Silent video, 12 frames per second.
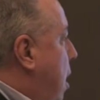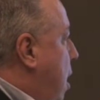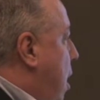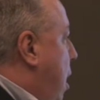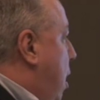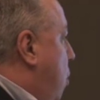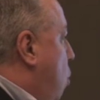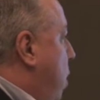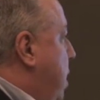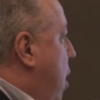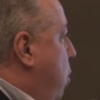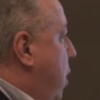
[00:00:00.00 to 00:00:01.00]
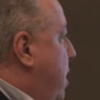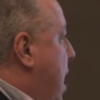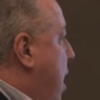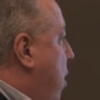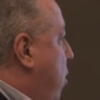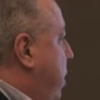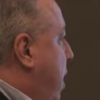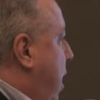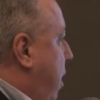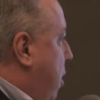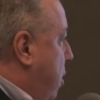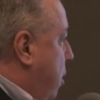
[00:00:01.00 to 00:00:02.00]
And what they, what
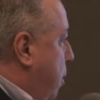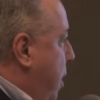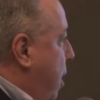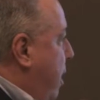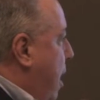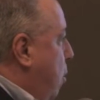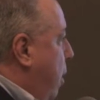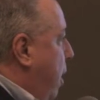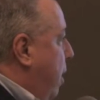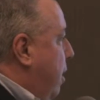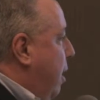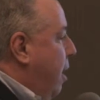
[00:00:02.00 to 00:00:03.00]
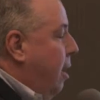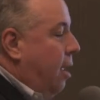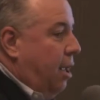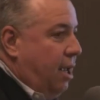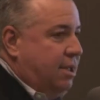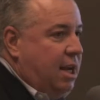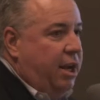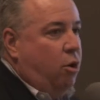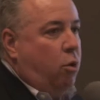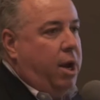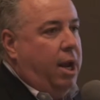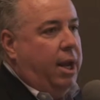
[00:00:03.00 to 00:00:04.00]
they compare that with is any
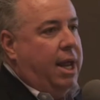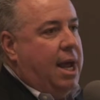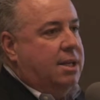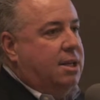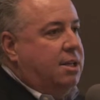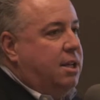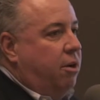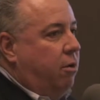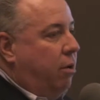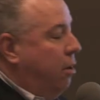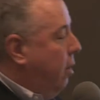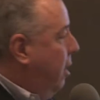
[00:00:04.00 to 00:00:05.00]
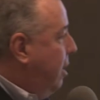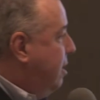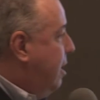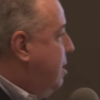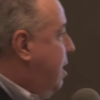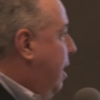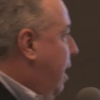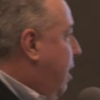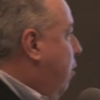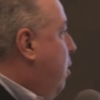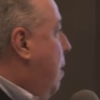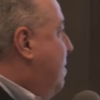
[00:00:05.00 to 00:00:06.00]
organic acids that are existing in the
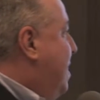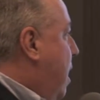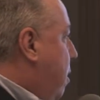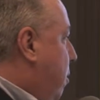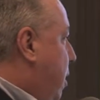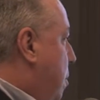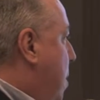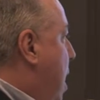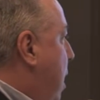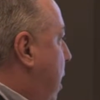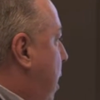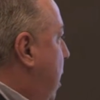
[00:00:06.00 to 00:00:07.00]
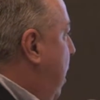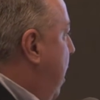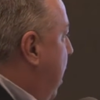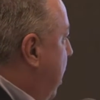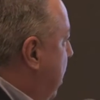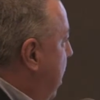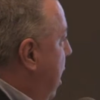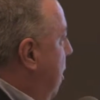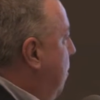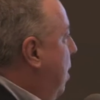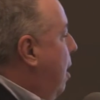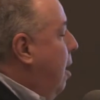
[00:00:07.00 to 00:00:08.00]
Krebs cycle in the body, and they
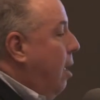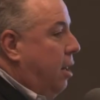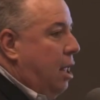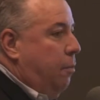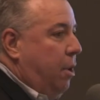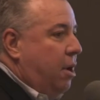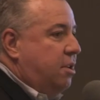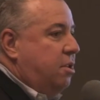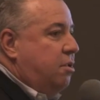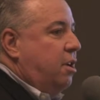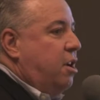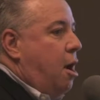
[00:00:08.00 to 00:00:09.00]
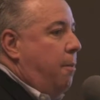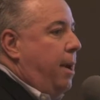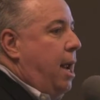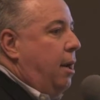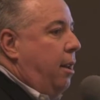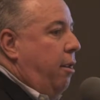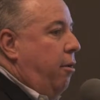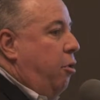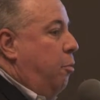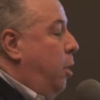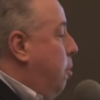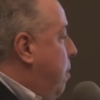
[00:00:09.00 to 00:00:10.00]
claim that because a commonality there, there'll
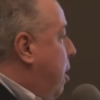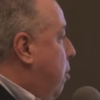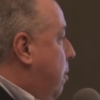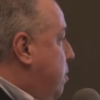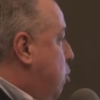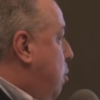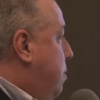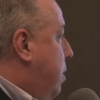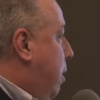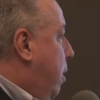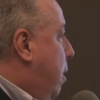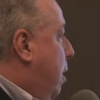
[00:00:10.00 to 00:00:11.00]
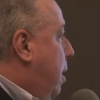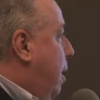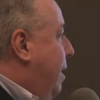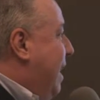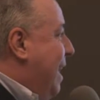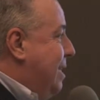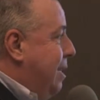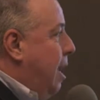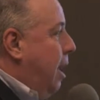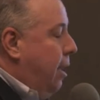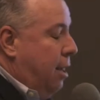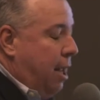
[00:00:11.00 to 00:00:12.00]
be a better absorption. That's
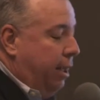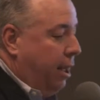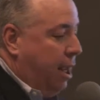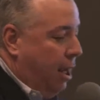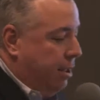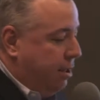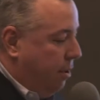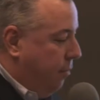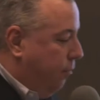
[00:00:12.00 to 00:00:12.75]
not, not the case.